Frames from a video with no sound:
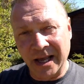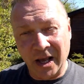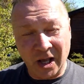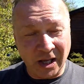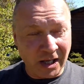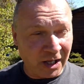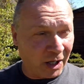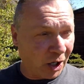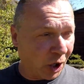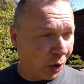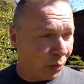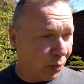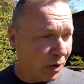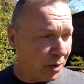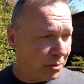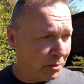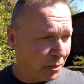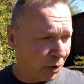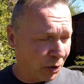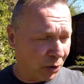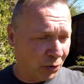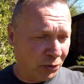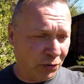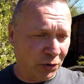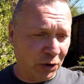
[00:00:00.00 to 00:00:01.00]
You know, we
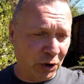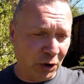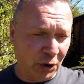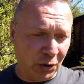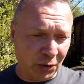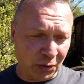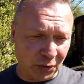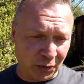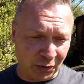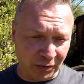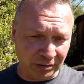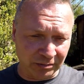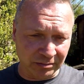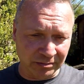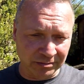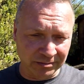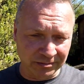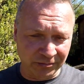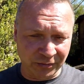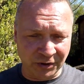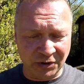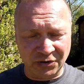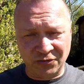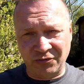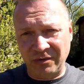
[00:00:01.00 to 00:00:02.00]
mowed the lawn,
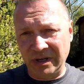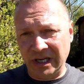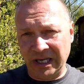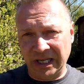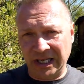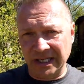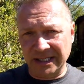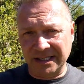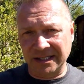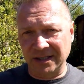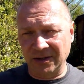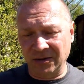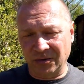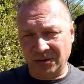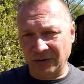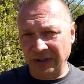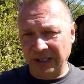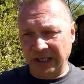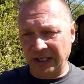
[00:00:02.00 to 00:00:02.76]
which really isn't lawn.